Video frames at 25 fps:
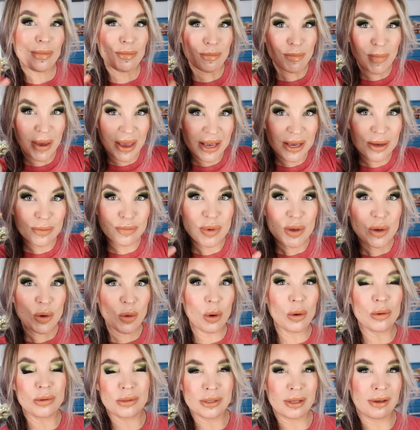makeupy.
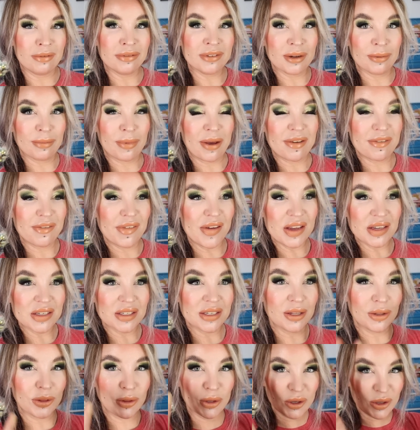What was left on my face
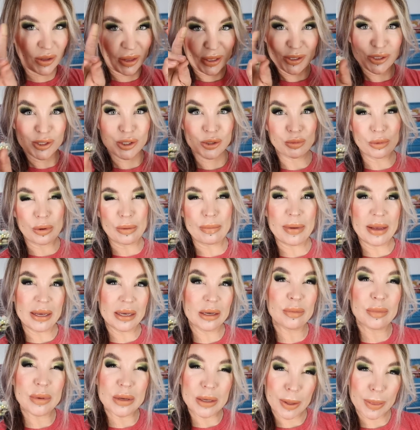didn't look like super
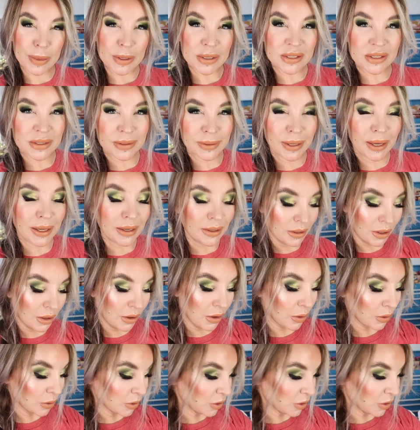makeupy on the skin, you know.